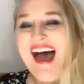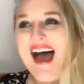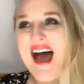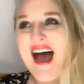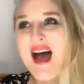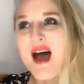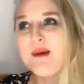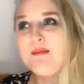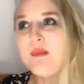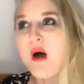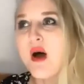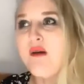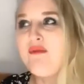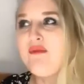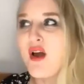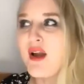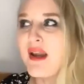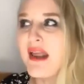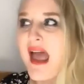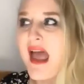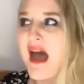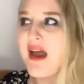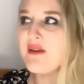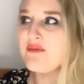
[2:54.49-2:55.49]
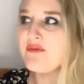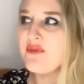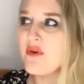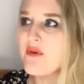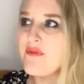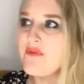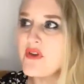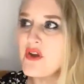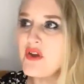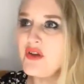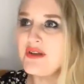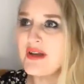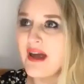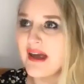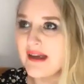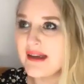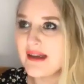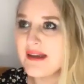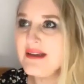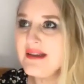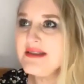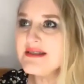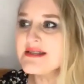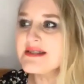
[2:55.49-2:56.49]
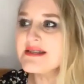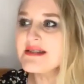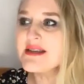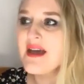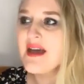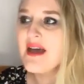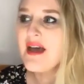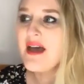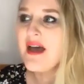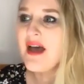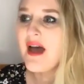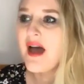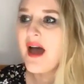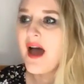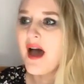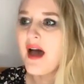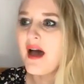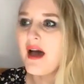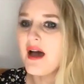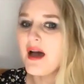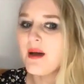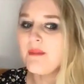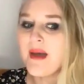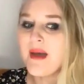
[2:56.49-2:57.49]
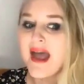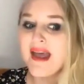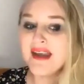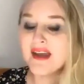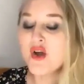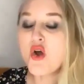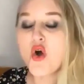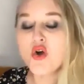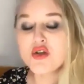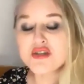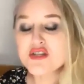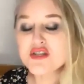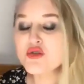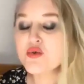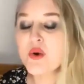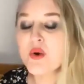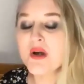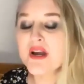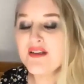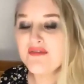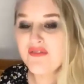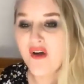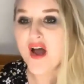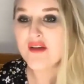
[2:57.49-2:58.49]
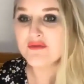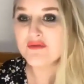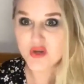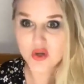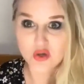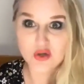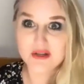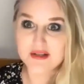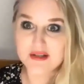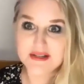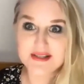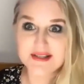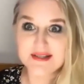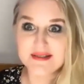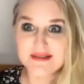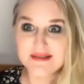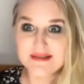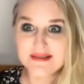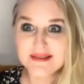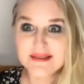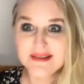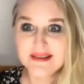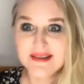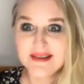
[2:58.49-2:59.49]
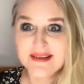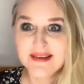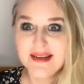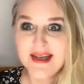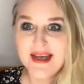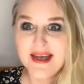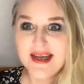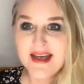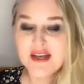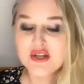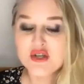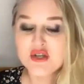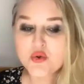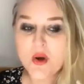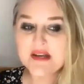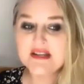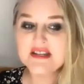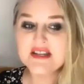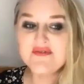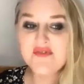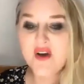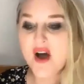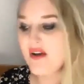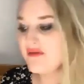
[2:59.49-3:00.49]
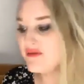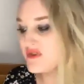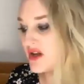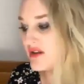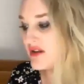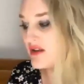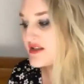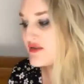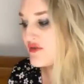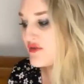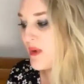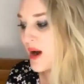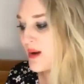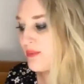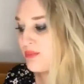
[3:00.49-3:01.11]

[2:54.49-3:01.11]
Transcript: I've only had it for a few days, and it costs $25. $25 for my